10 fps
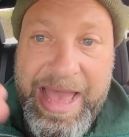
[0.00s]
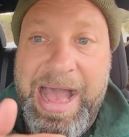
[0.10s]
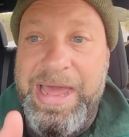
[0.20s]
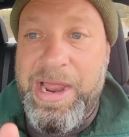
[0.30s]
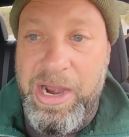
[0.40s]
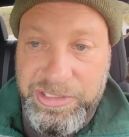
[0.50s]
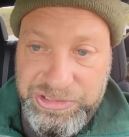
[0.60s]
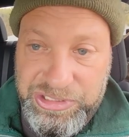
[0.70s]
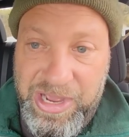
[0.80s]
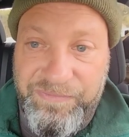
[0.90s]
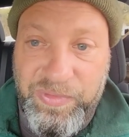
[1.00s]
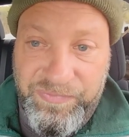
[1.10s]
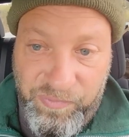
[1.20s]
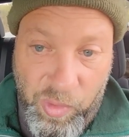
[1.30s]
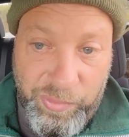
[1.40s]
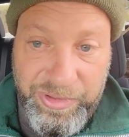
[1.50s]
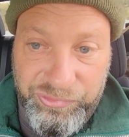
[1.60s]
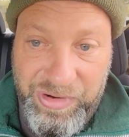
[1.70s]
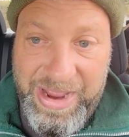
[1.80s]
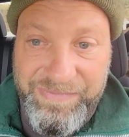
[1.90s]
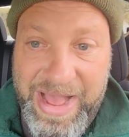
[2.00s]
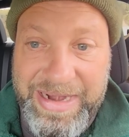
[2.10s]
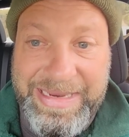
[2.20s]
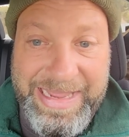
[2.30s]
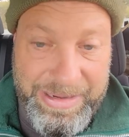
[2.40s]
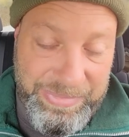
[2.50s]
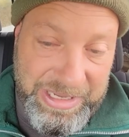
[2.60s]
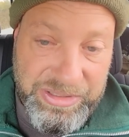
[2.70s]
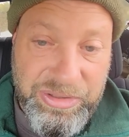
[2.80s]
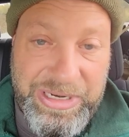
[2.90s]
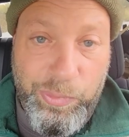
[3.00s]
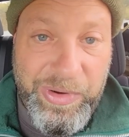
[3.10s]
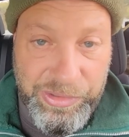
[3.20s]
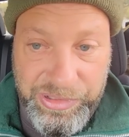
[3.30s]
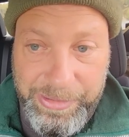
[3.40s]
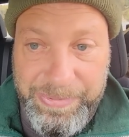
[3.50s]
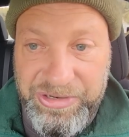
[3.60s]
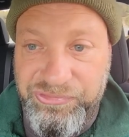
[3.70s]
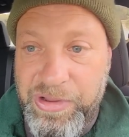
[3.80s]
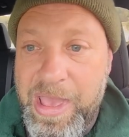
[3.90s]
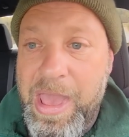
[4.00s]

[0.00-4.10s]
on hard stuff with four-wheel drive on again, because you need wheel slippage.